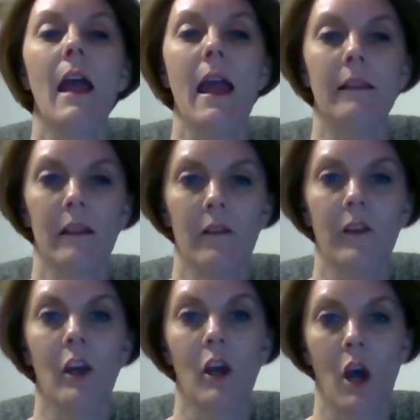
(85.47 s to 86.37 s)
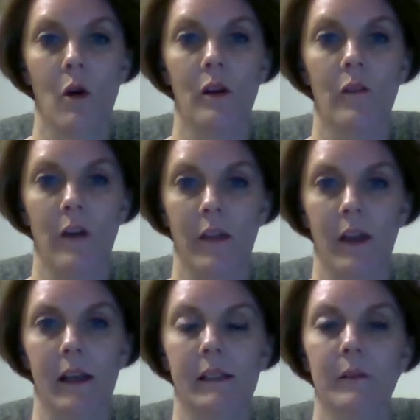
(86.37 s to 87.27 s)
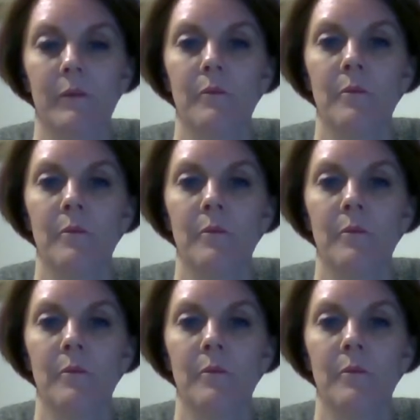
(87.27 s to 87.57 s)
a living code of ethics.